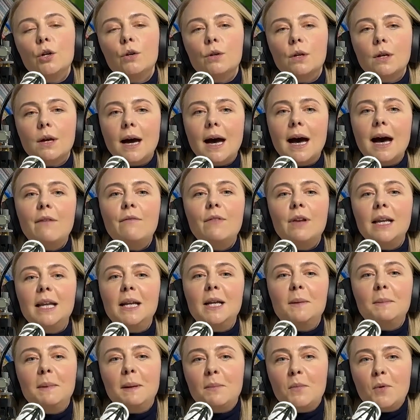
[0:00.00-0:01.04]
have a
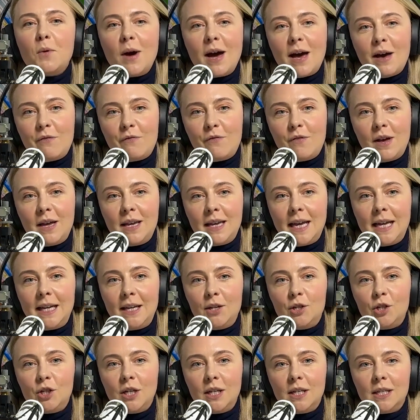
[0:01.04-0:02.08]
little bit more effort and
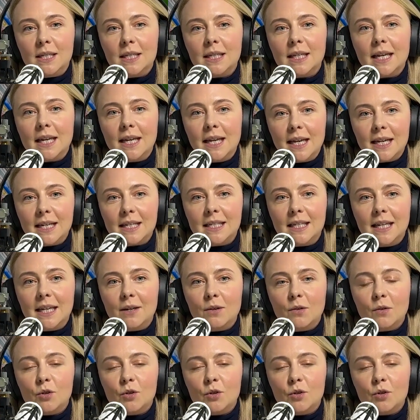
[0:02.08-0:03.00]
energy into connecting, not